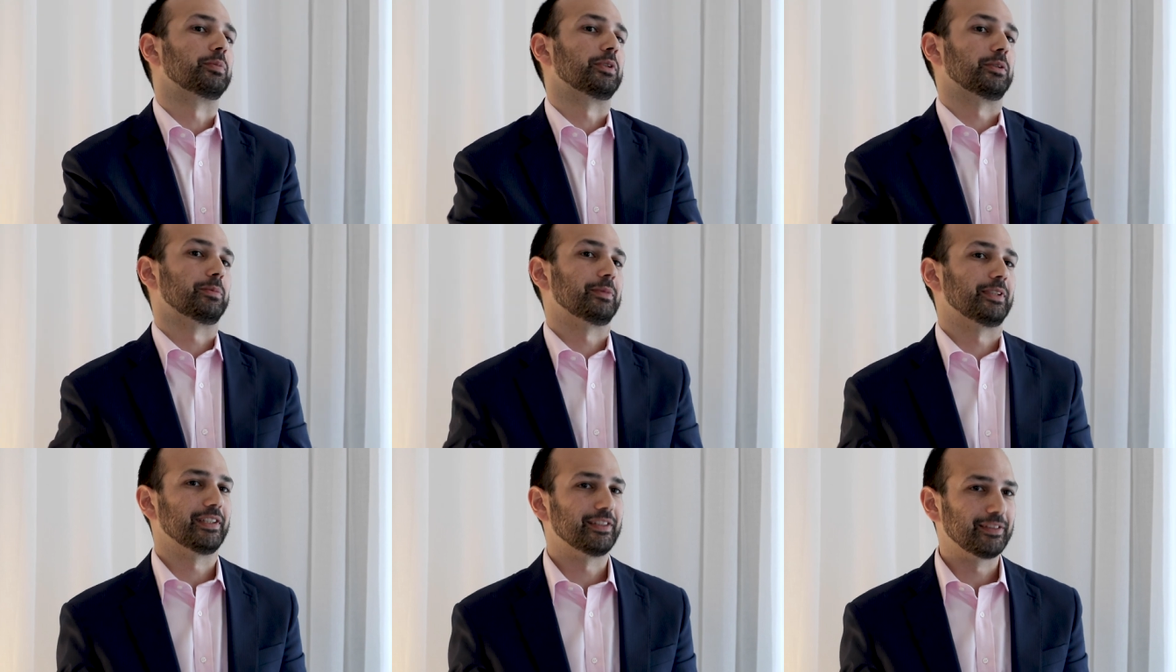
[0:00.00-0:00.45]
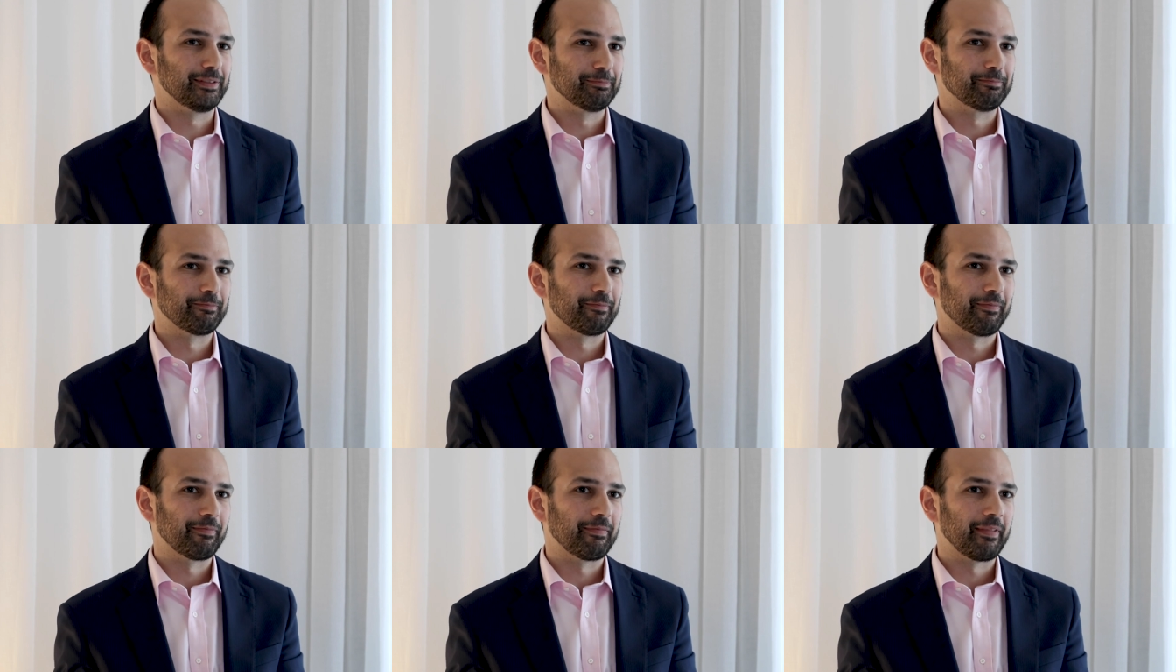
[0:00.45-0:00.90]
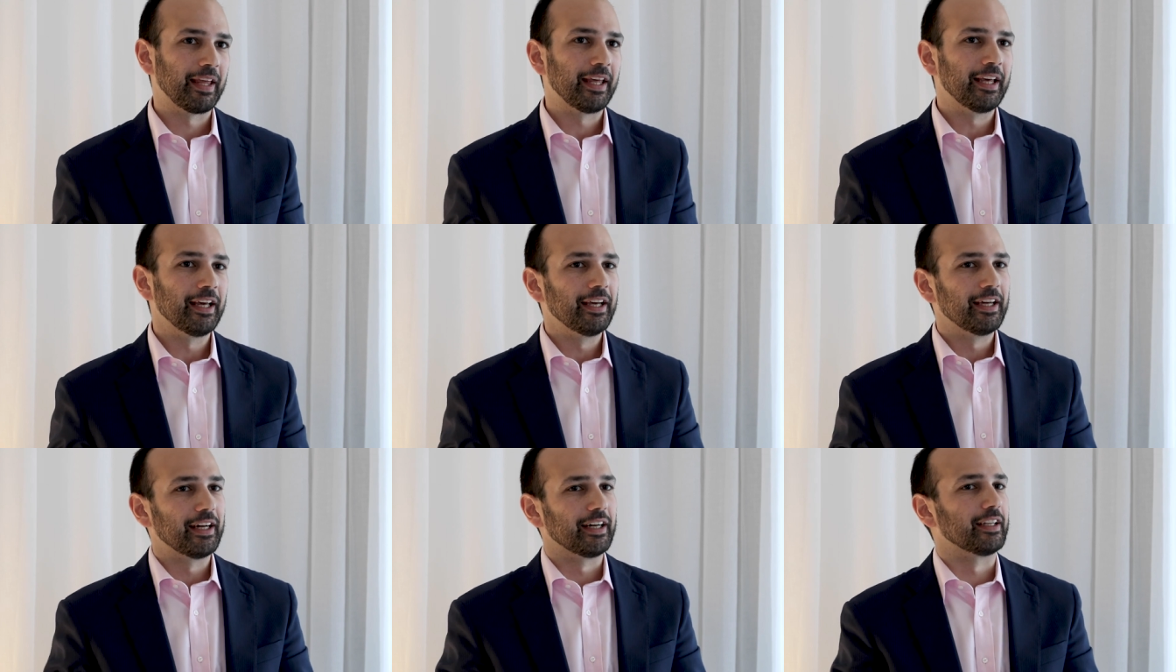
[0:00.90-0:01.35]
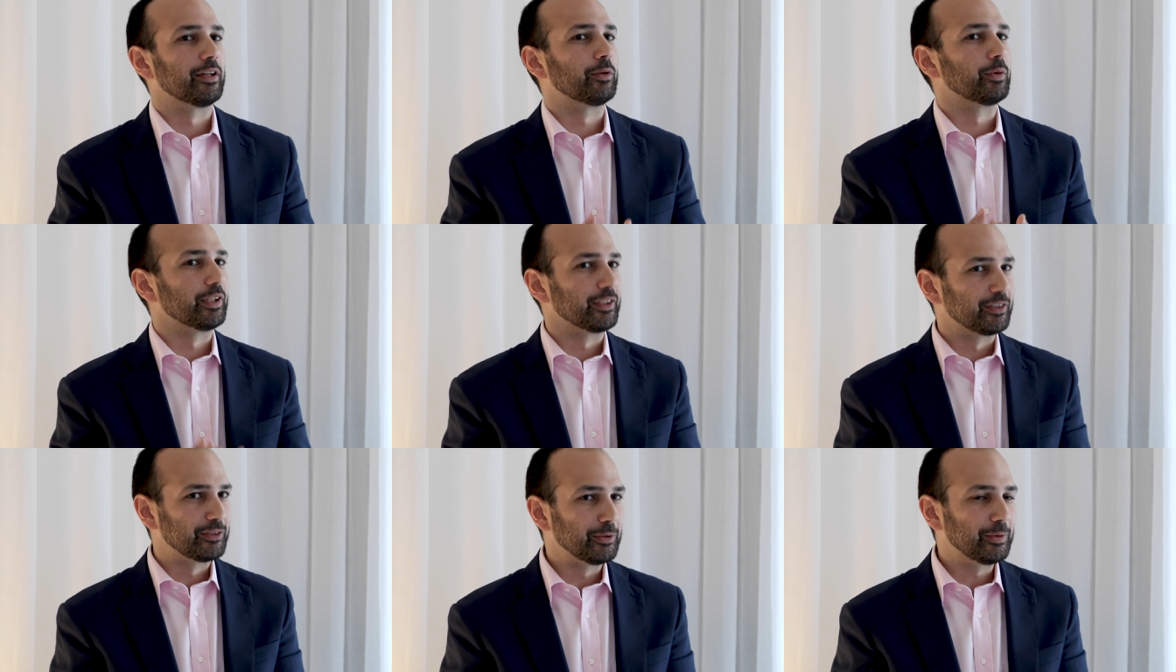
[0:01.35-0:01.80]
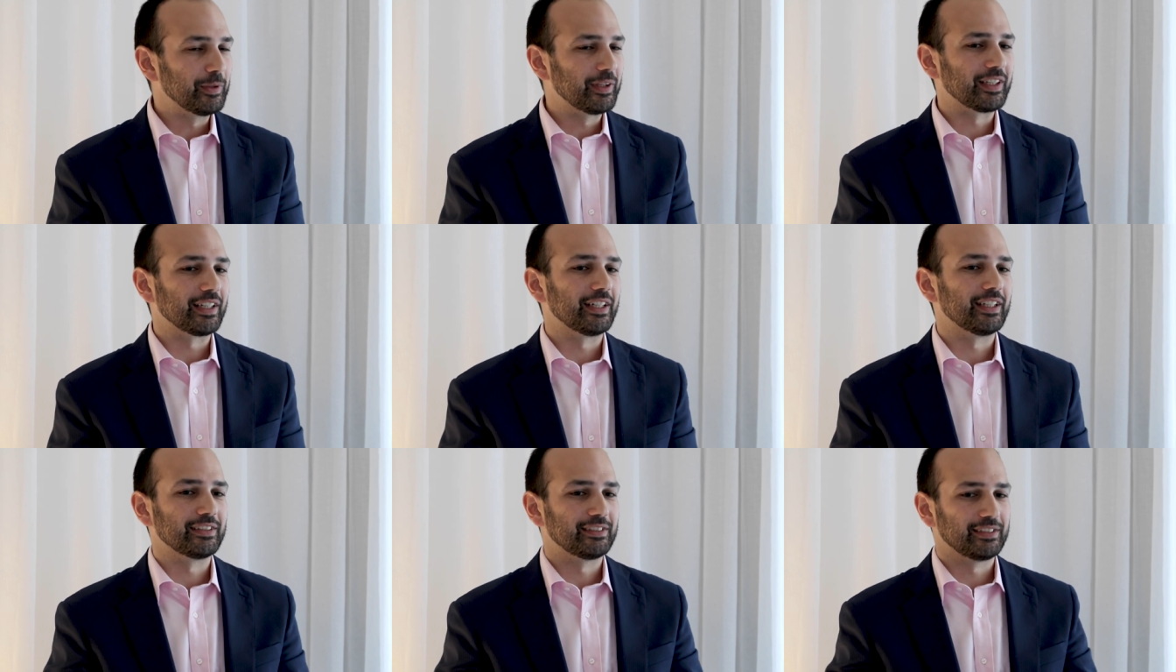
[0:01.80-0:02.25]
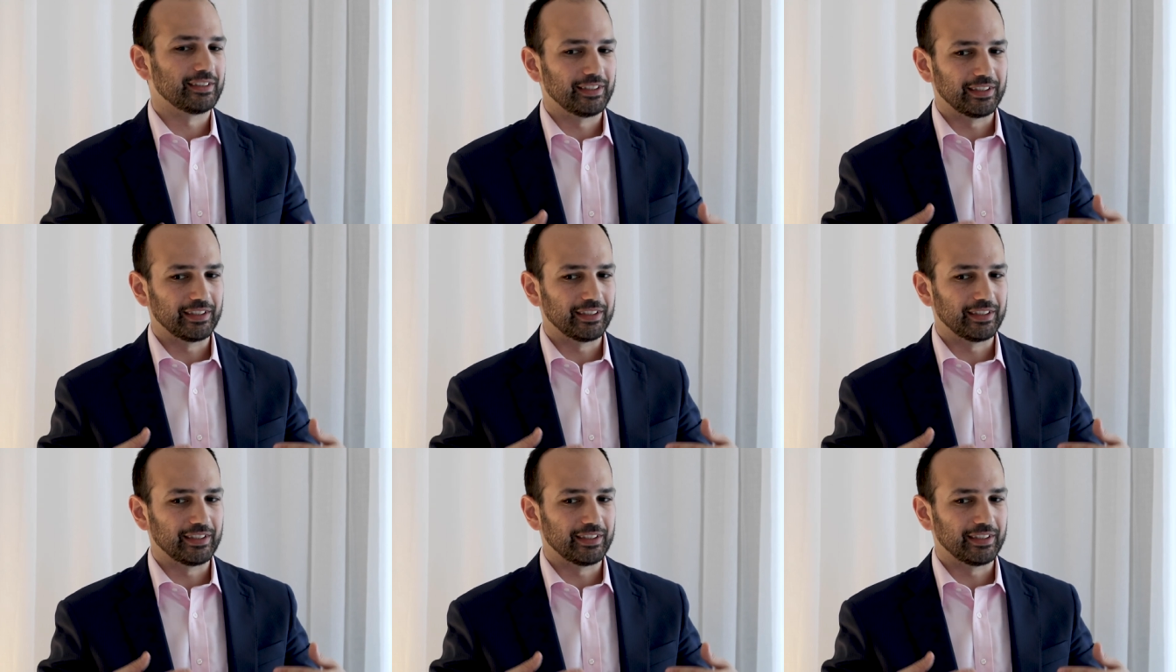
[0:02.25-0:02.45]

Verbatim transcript: permanent, and I want to do that